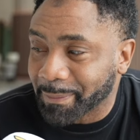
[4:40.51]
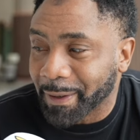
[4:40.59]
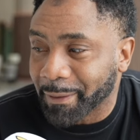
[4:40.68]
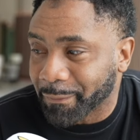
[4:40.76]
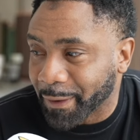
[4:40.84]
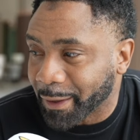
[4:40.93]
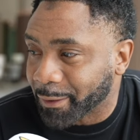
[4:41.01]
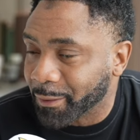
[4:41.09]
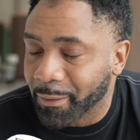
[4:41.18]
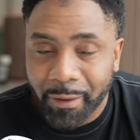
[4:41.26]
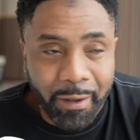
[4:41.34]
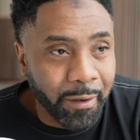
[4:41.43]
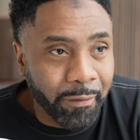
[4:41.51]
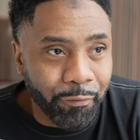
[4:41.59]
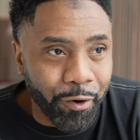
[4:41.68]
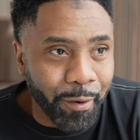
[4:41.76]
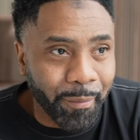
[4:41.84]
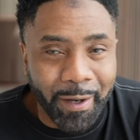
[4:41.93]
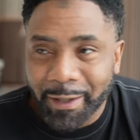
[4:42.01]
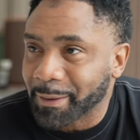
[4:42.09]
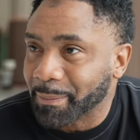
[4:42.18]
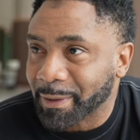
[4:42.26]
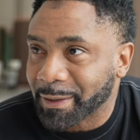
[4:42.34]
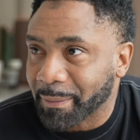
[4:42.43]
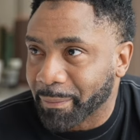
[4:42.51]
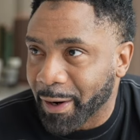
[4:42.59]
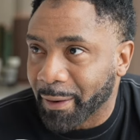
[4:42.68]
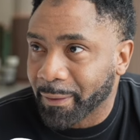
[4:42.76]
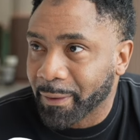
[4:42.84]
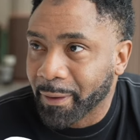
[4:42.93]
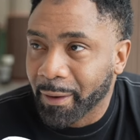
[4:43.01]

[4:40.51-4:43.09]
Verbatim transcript: but thank you very much, Mr. Brown